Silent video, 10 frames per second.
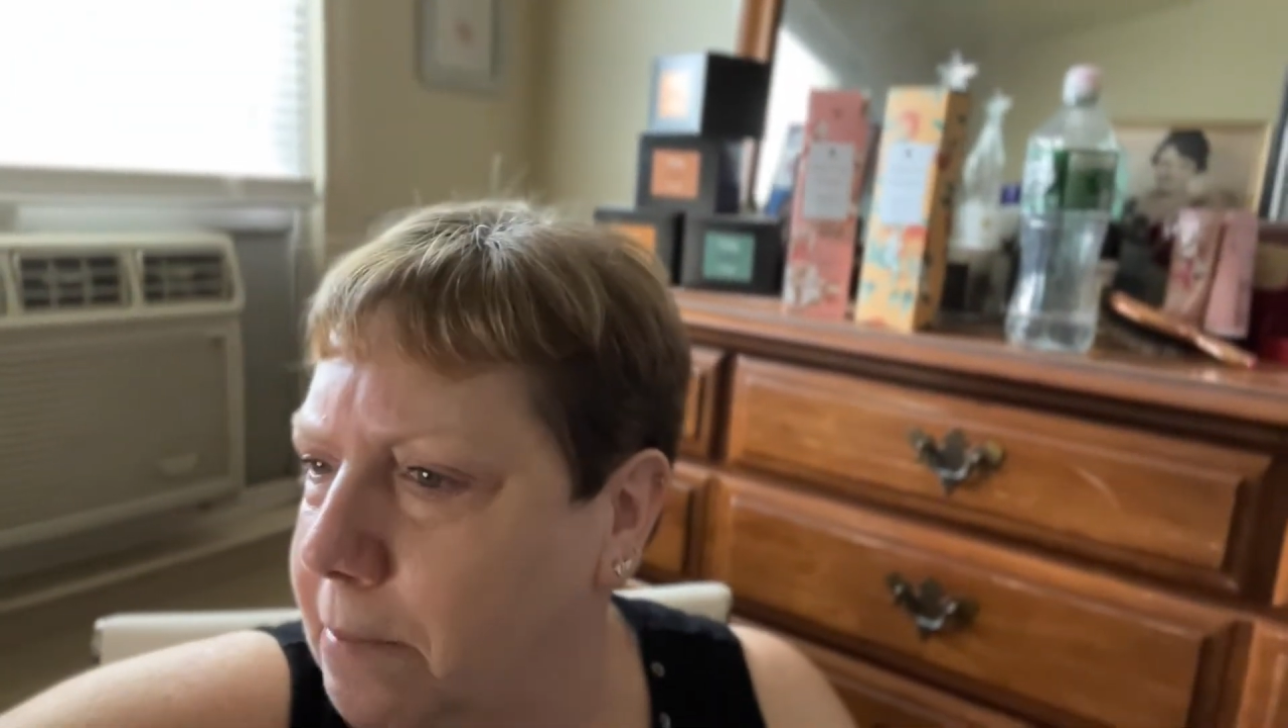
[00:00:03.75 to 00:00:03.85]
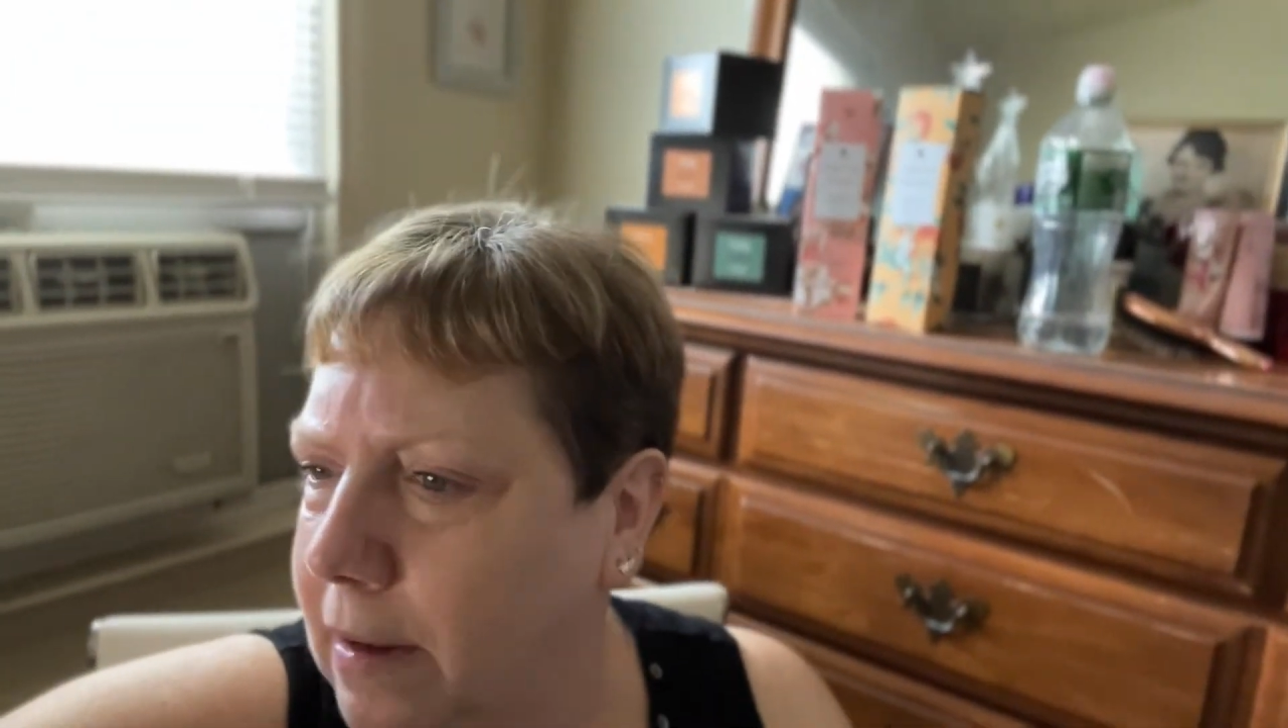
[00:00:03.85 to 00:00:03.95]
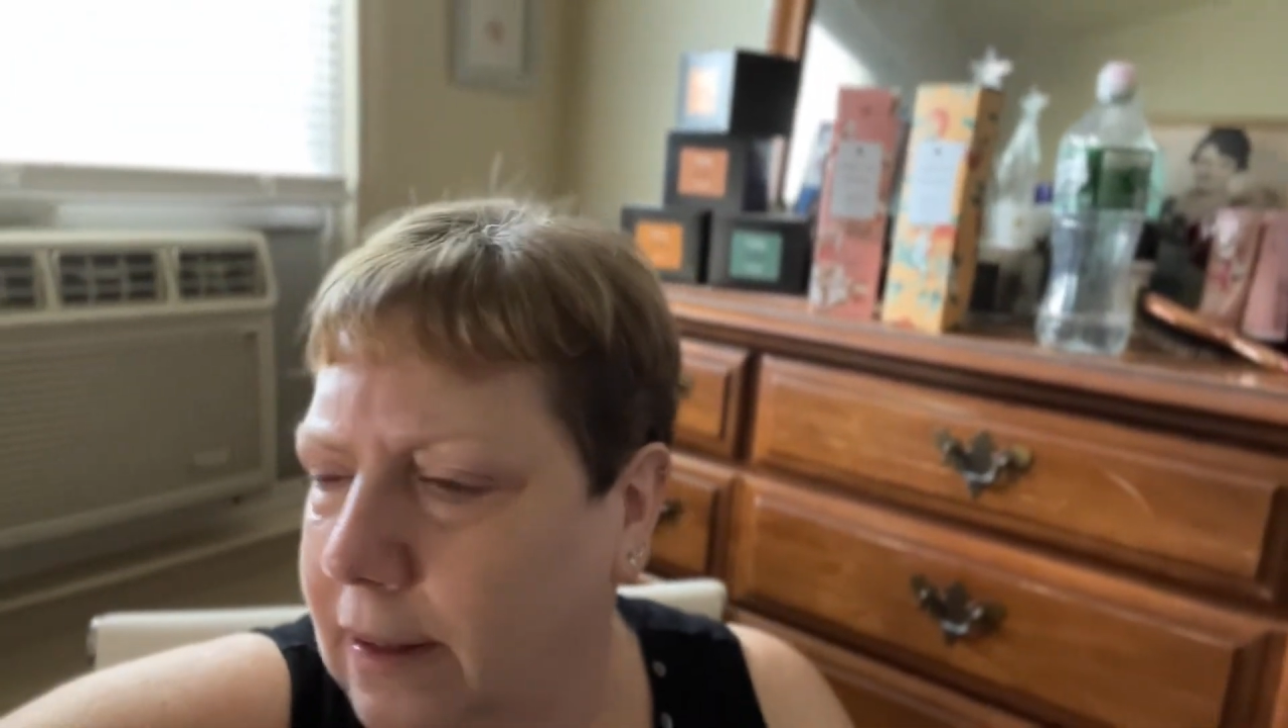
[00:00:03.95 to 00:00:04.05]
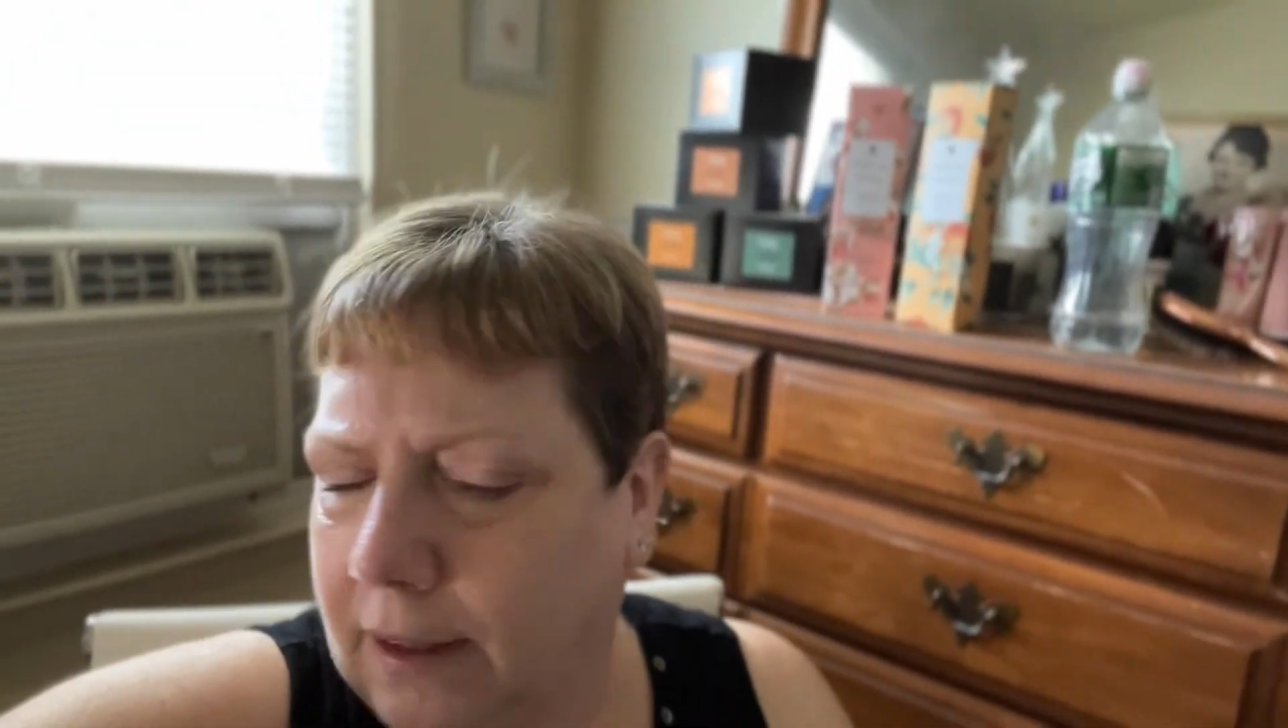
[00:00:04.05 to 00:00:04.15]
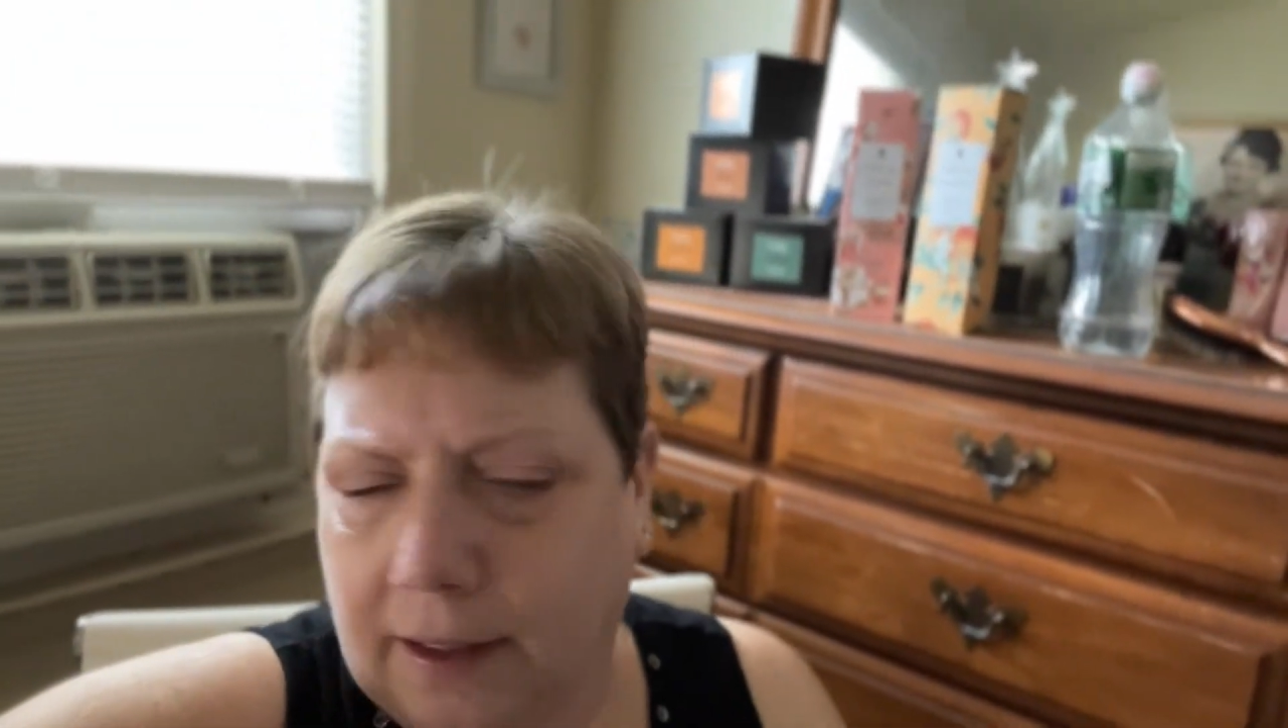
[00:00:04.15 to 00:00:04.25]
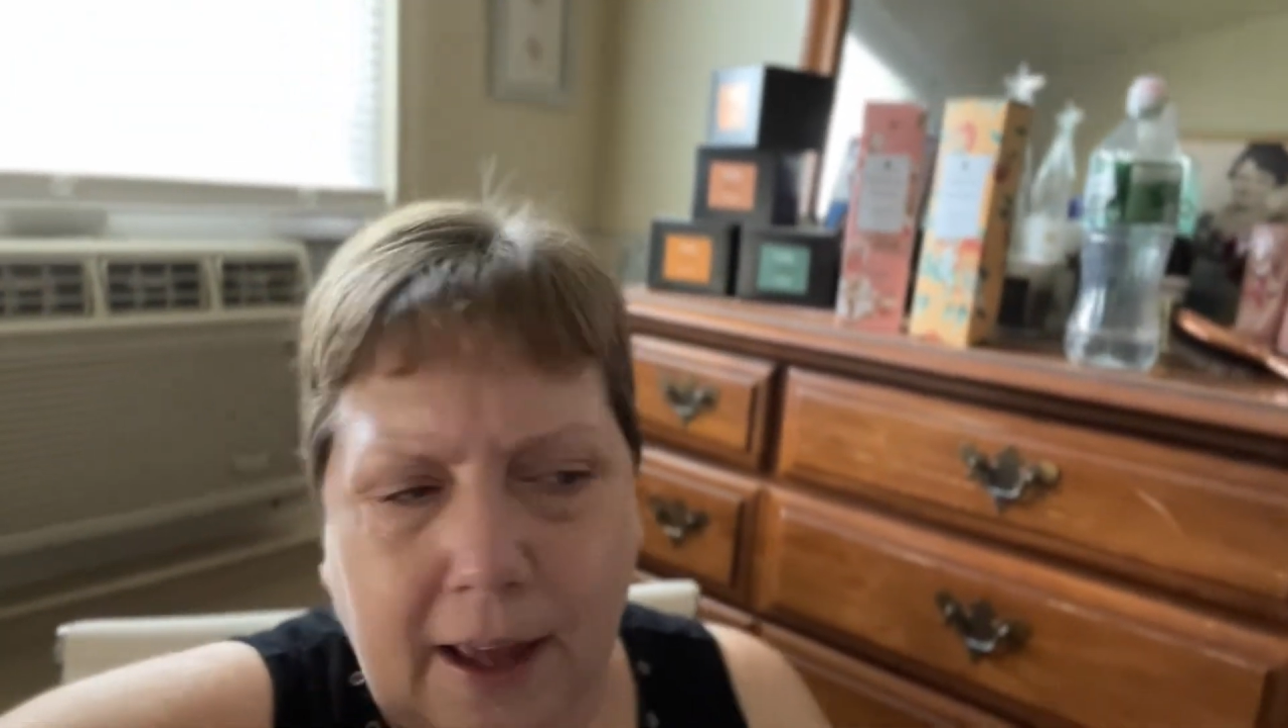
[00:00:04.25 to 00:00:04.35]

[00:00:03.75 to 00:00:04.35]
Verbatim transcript: but it